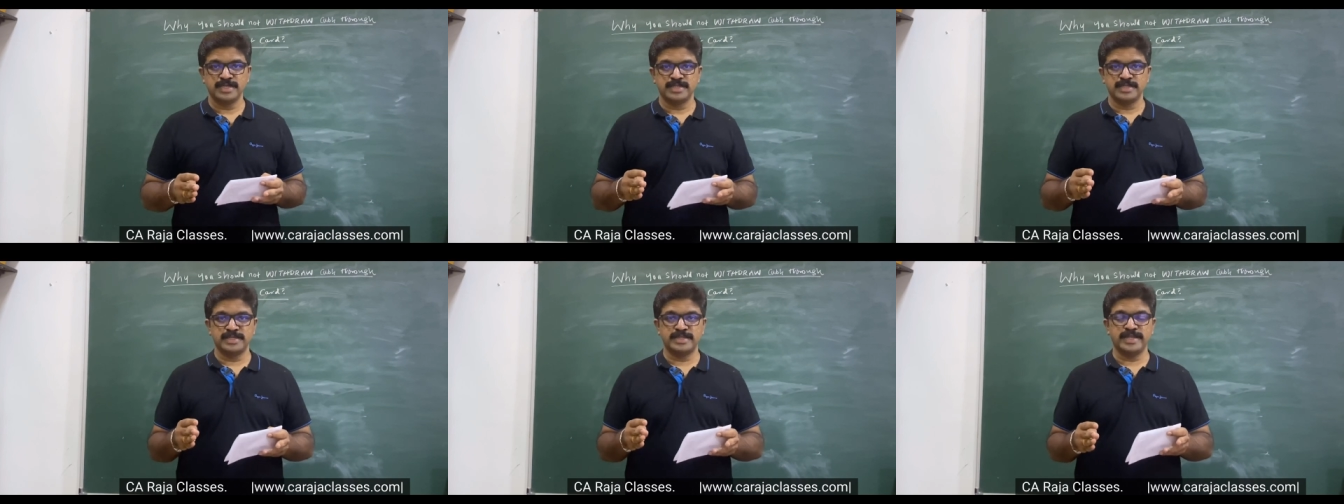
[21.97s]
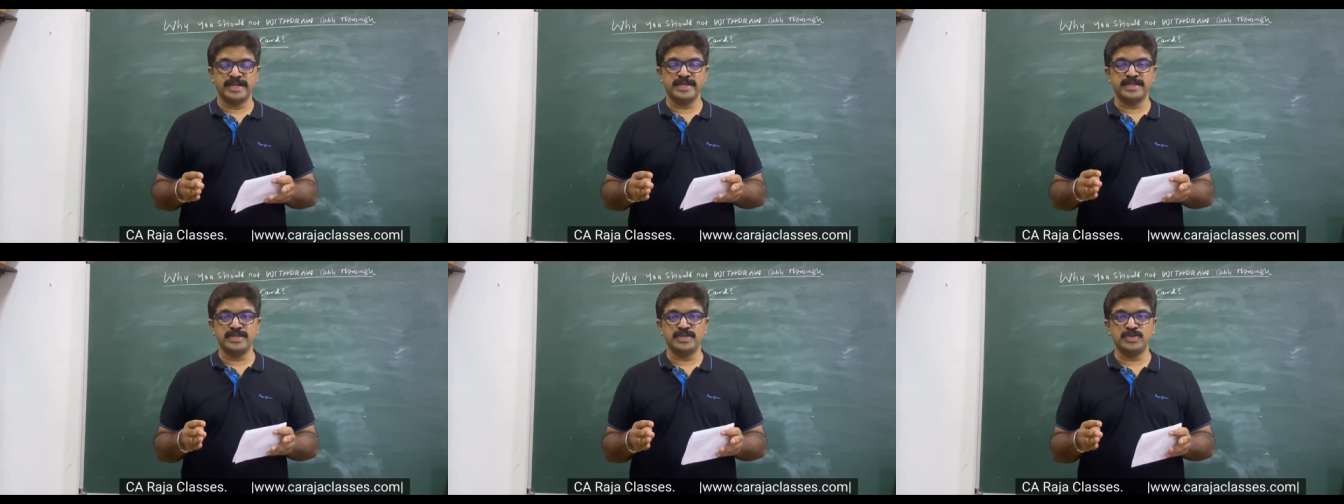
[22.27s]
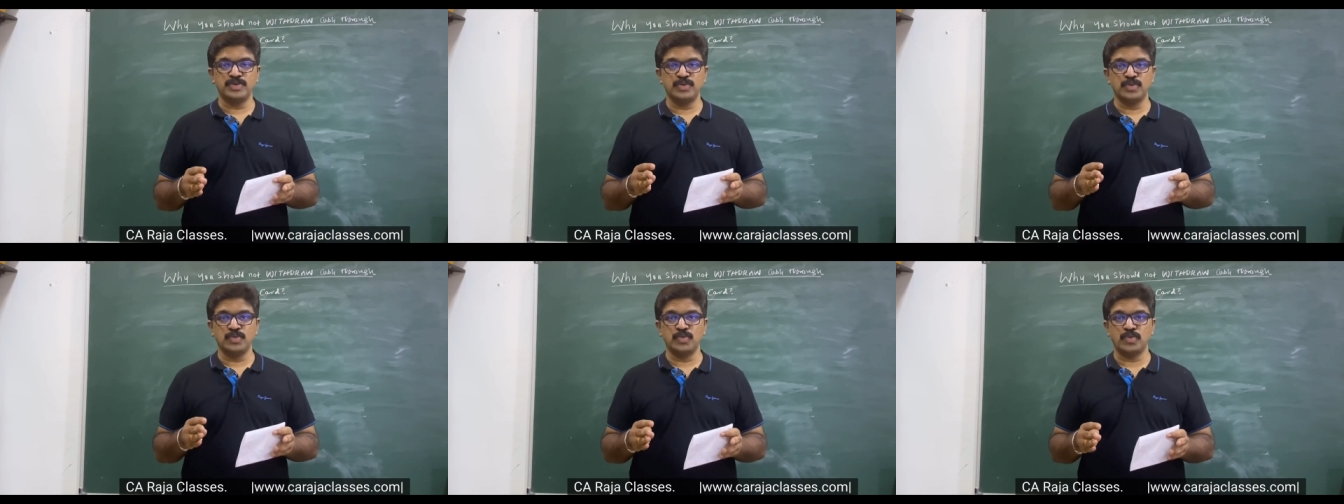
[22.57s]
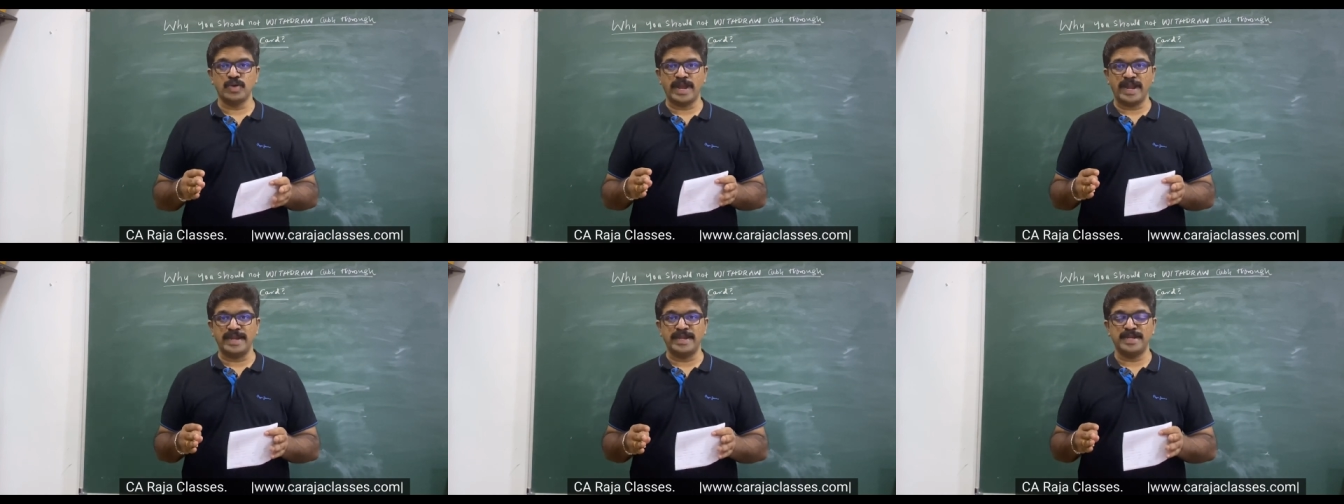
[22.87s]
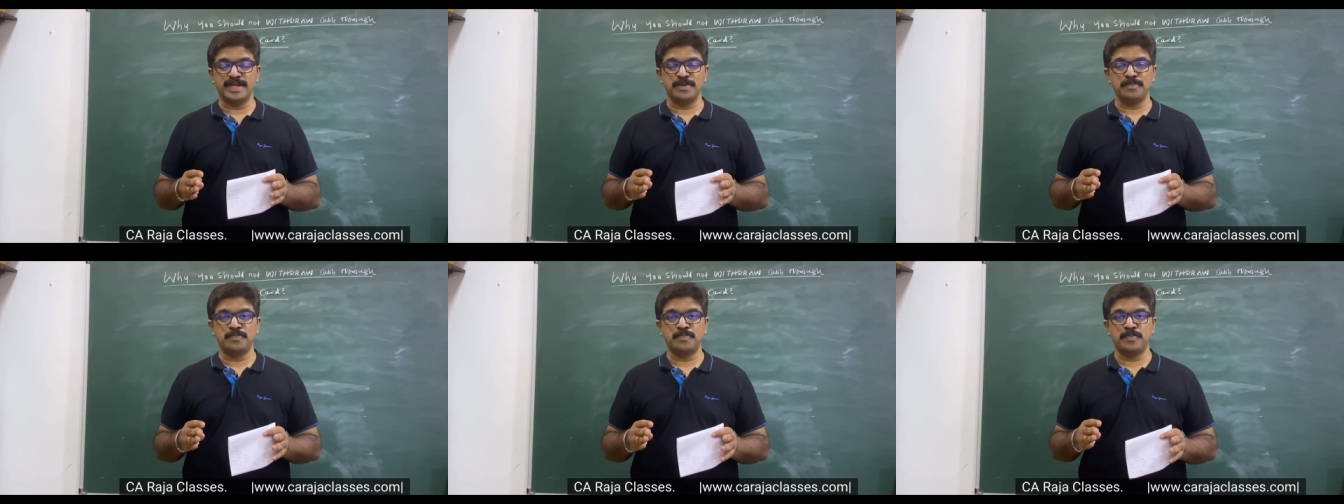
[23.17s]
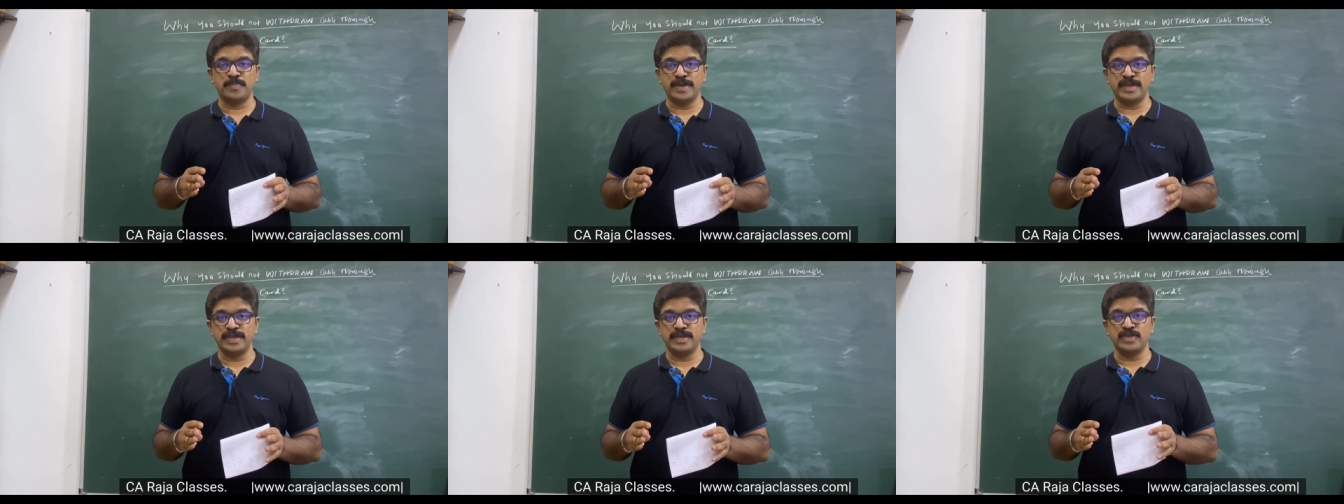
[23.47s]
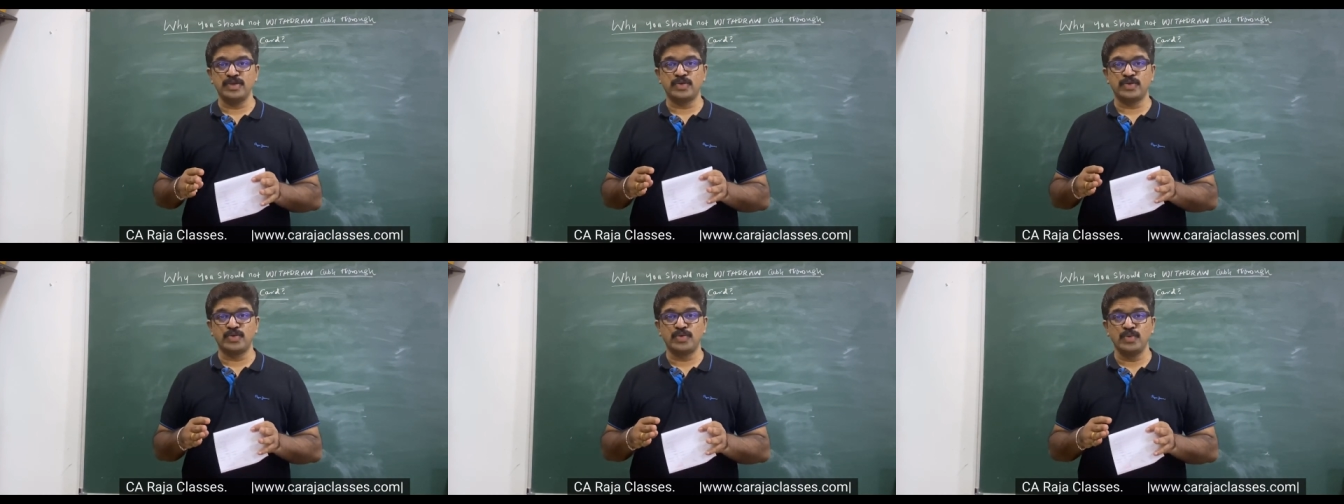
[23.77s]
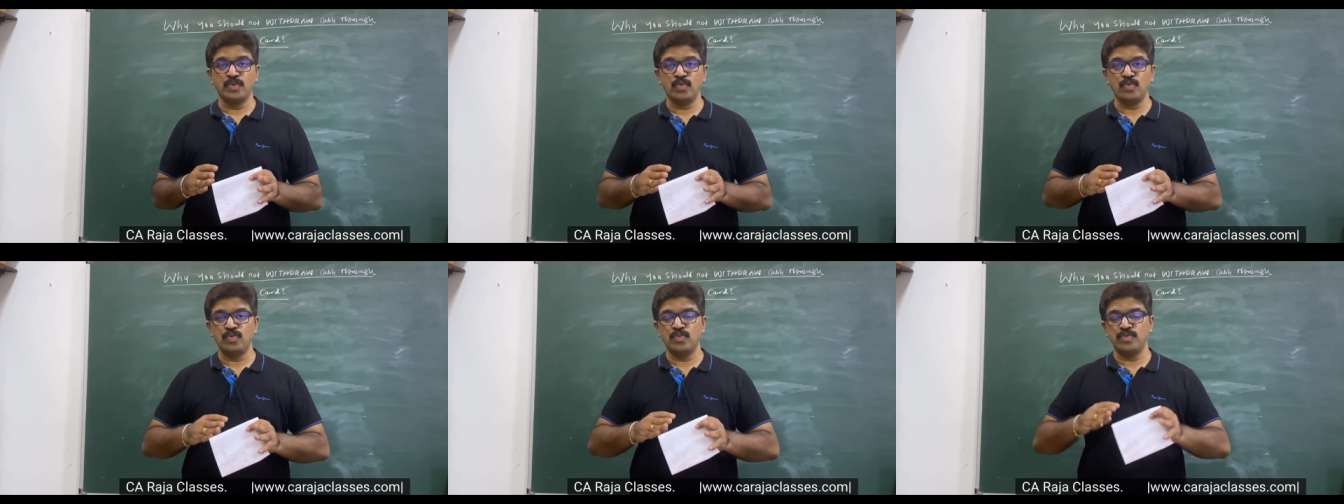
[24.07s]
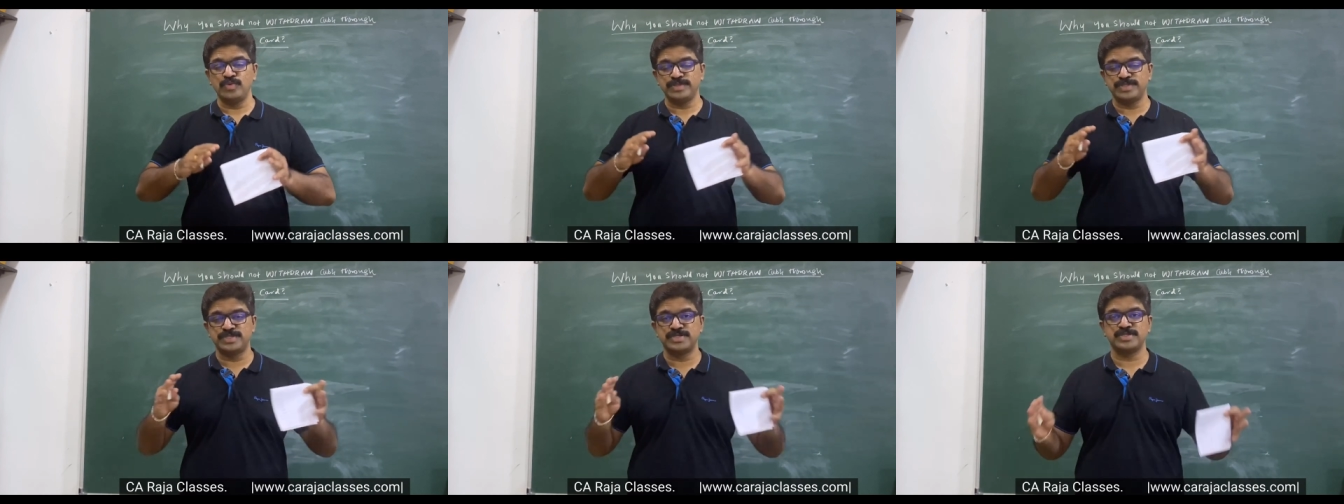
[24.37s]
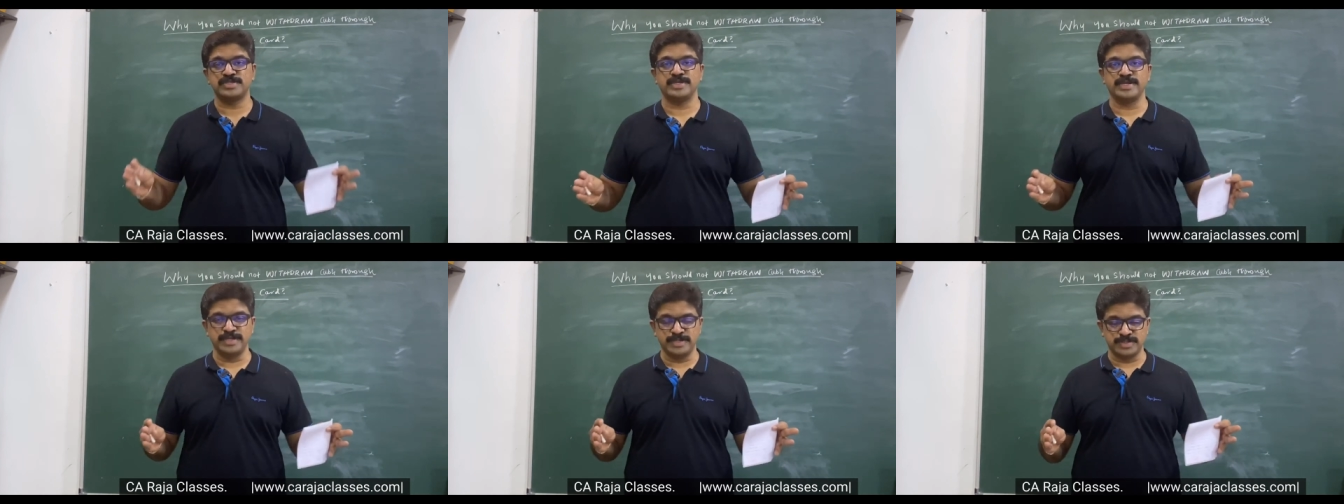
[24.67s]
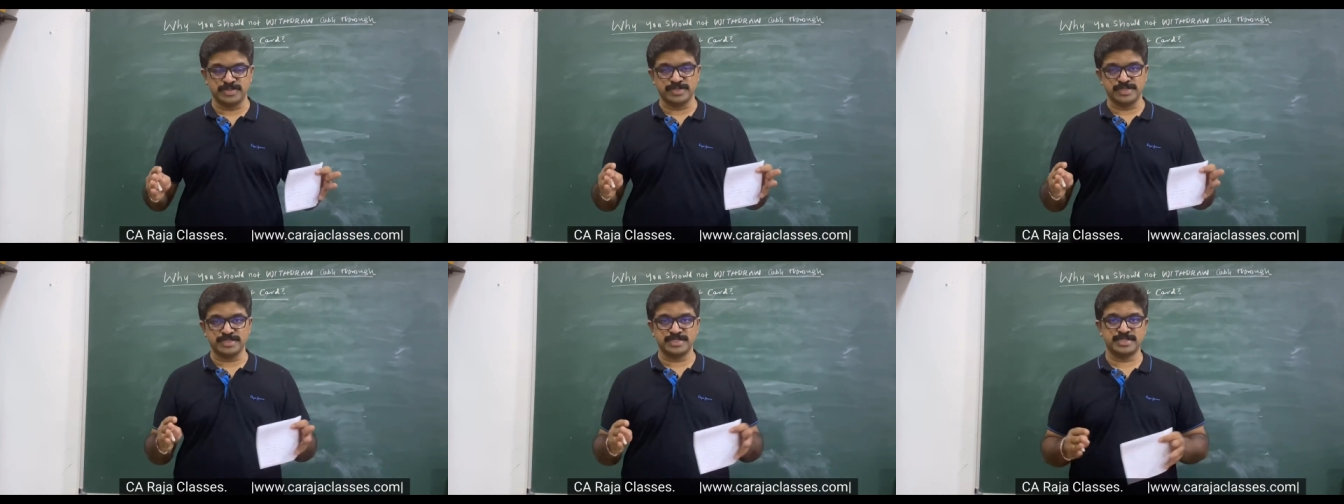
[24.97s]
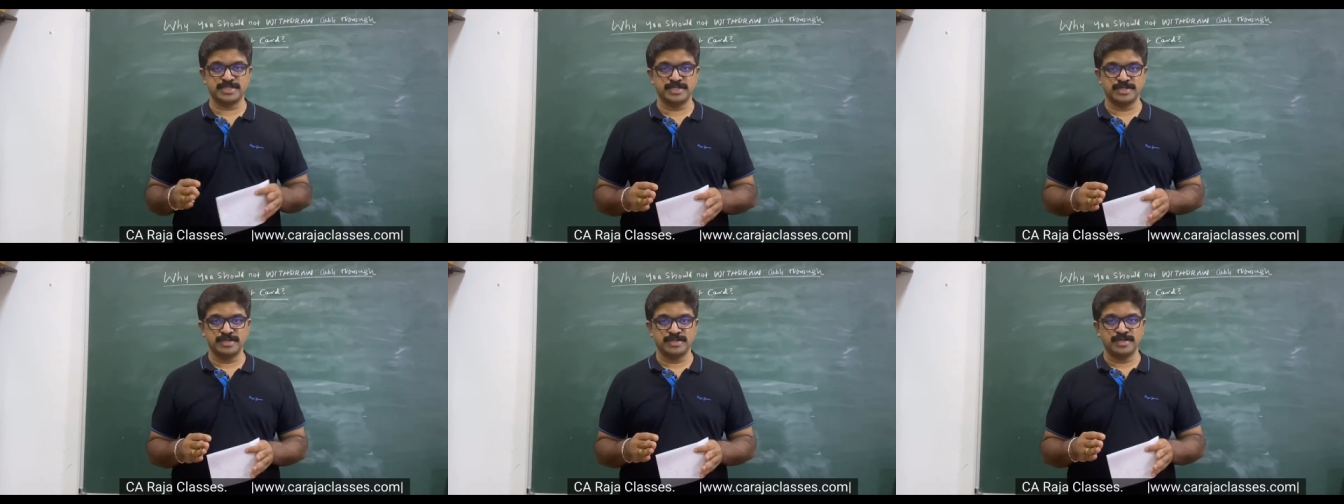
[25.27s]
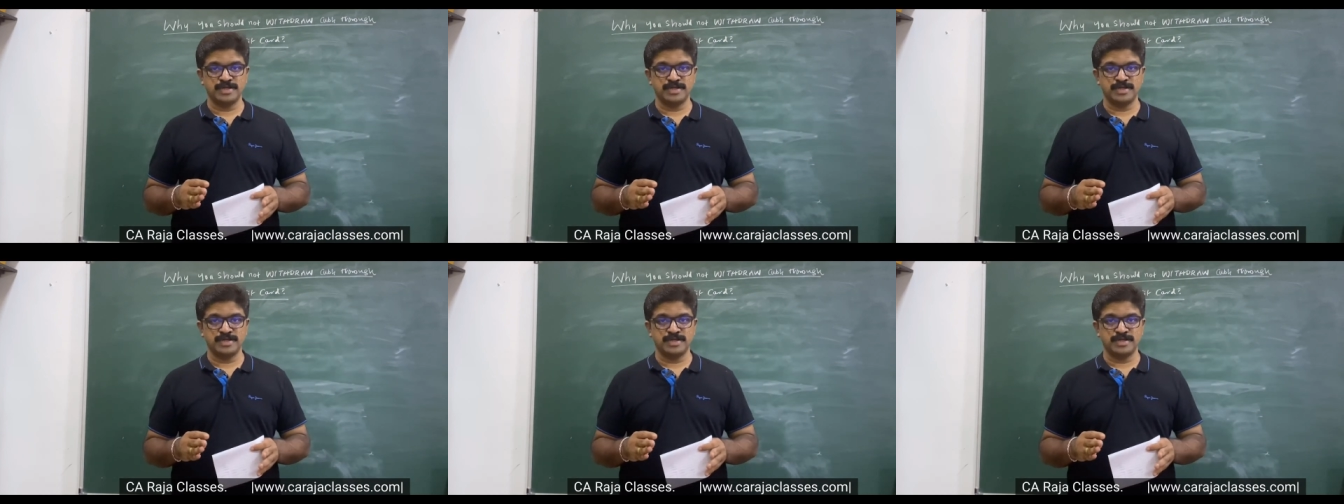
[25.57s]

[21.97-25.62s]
then you end up paying huge interest.